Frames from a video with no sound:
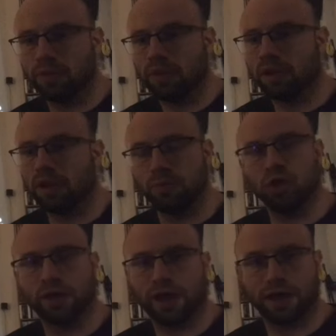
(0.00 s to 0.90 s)

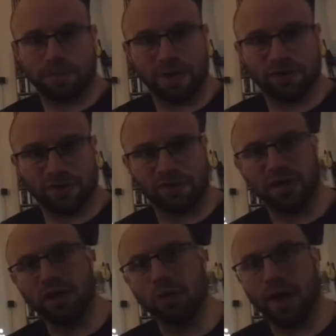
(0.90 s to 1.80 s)
communicate a message
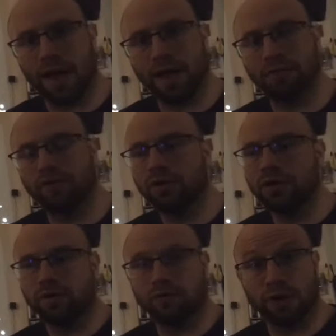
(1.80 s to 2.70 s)
that you have
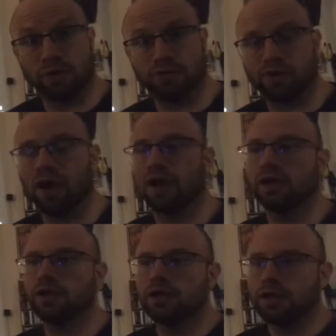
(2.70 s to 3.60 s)
for your song.